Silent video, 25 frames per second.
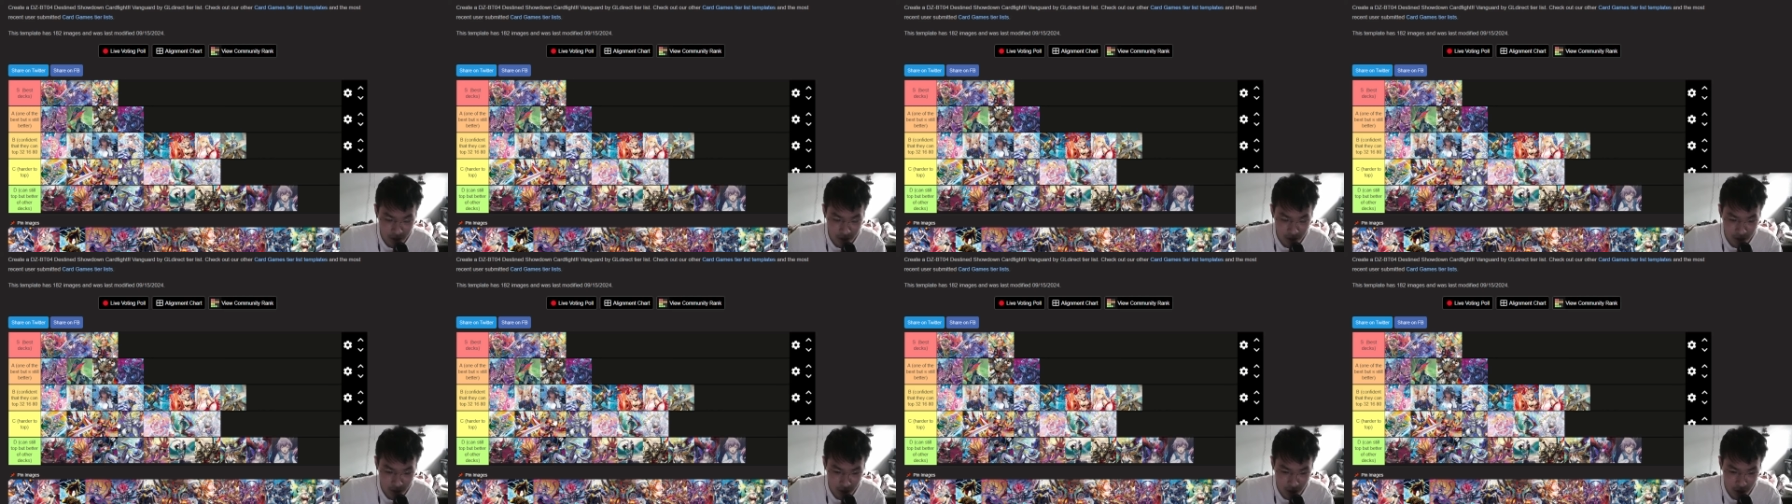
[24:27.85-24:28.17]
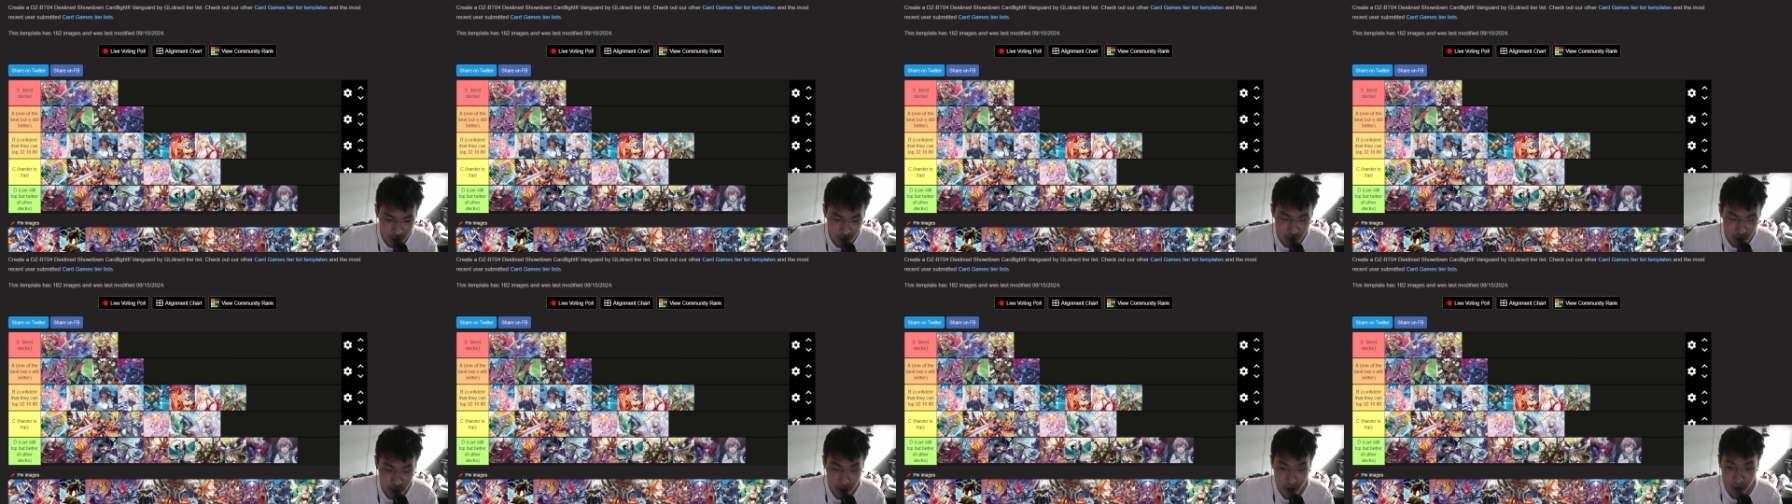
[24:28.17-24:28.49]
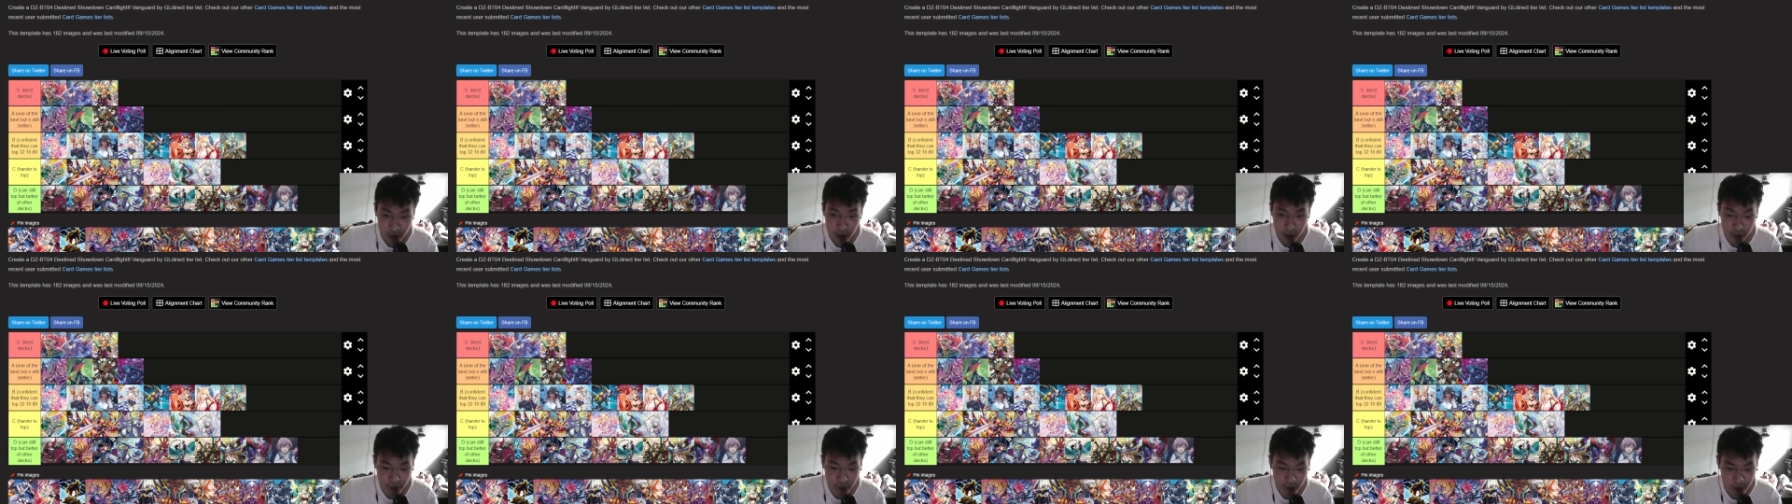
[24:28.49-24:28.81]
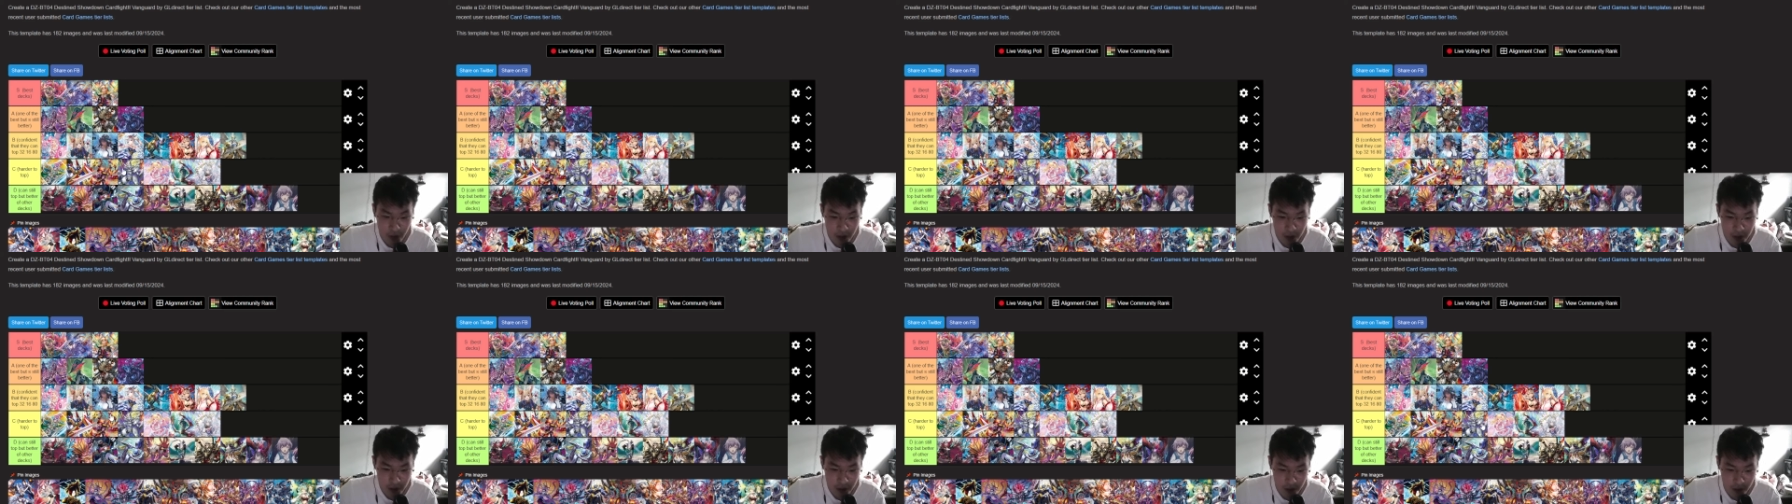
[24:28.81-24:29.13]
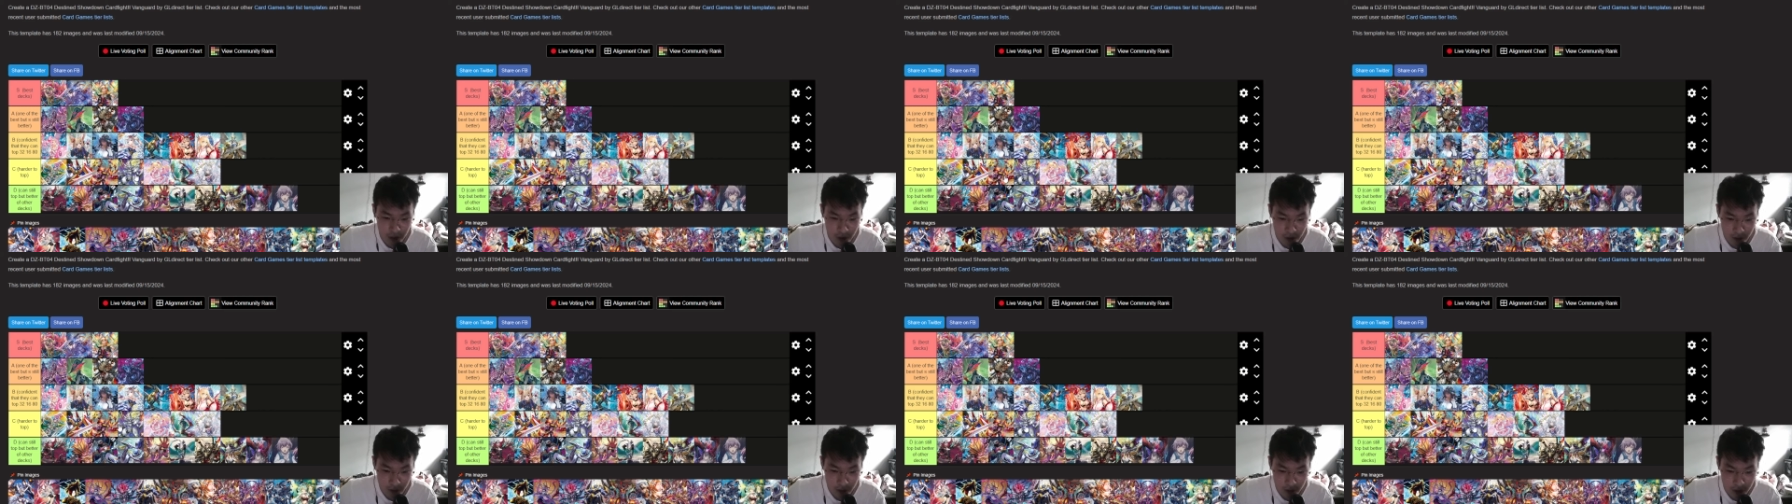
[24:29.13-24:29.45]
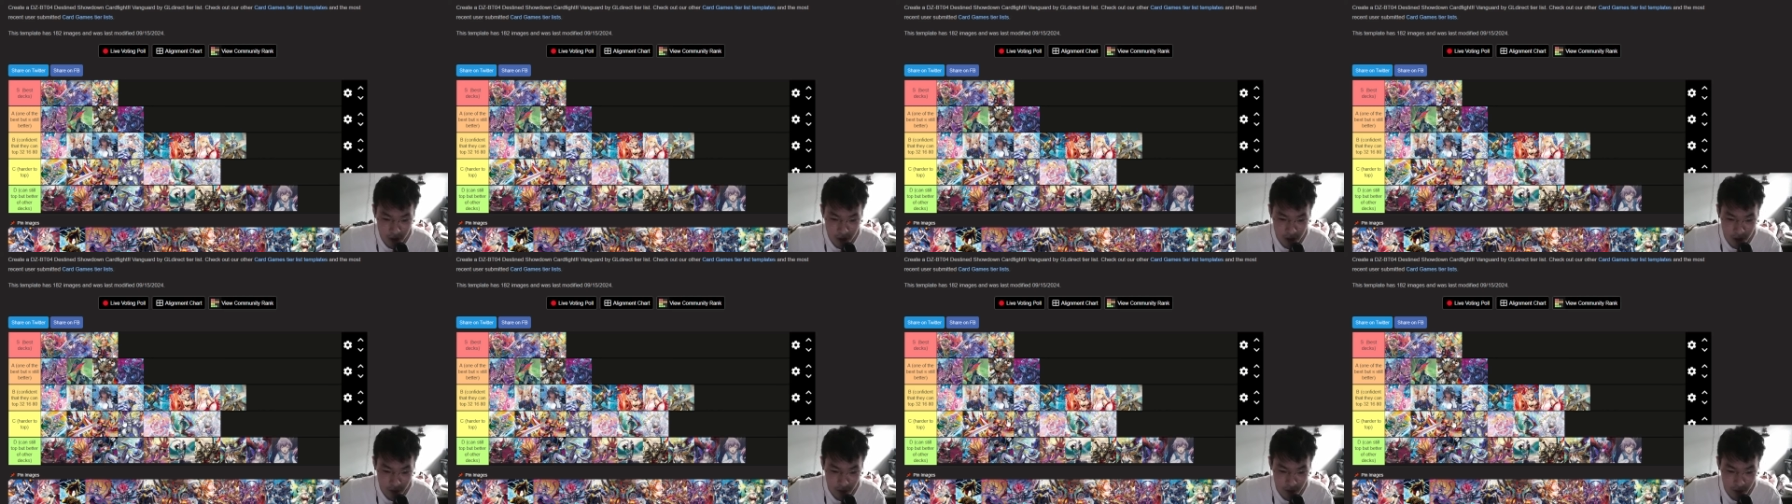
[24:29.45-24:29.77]
you know, when you go first, you have good
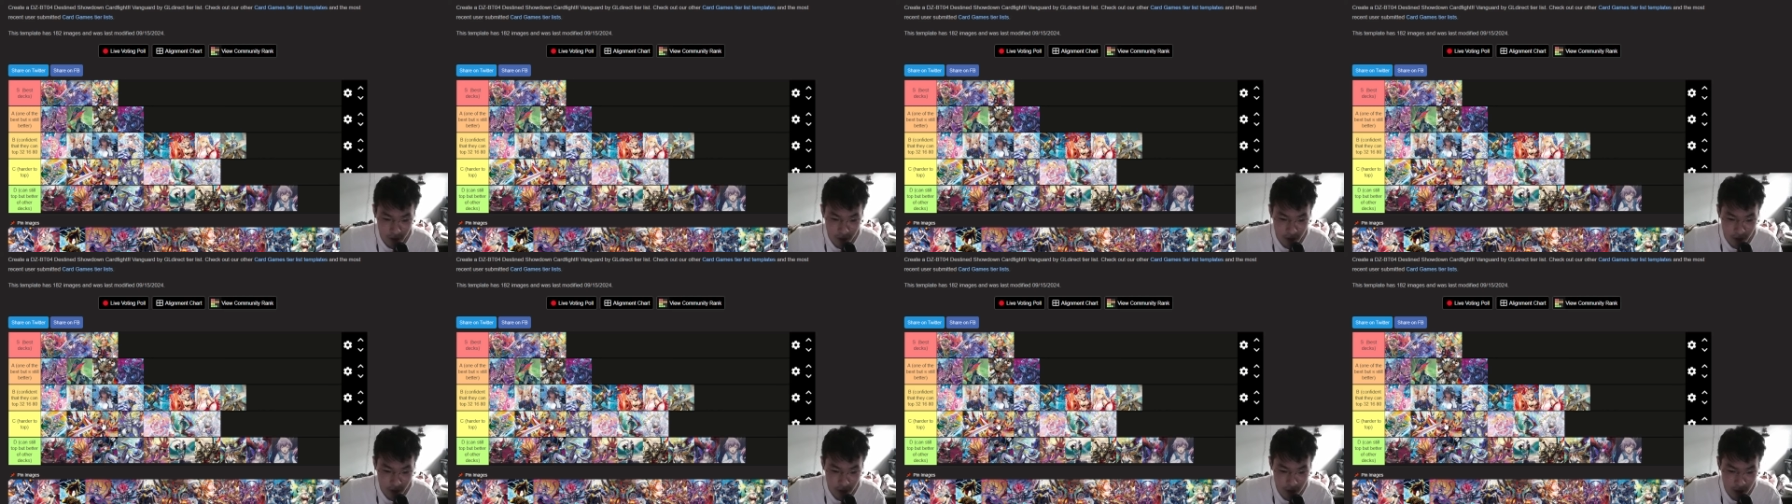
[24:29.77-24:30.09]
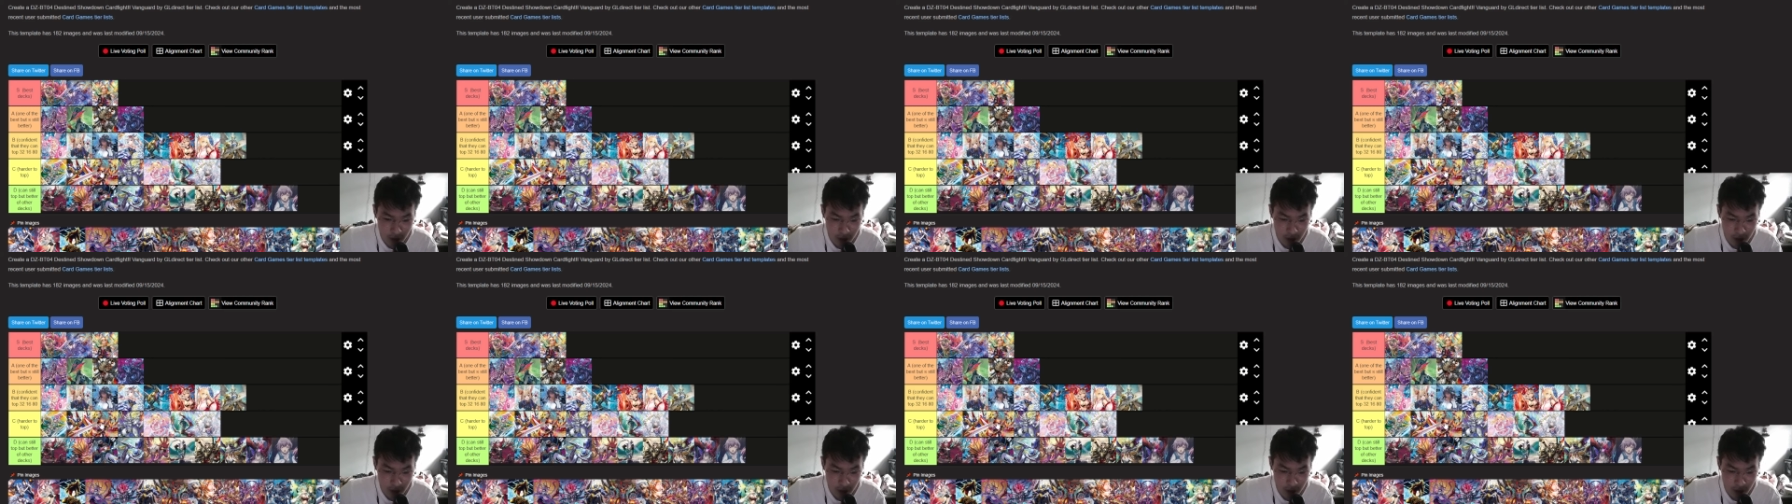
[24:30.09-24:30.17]
tempo.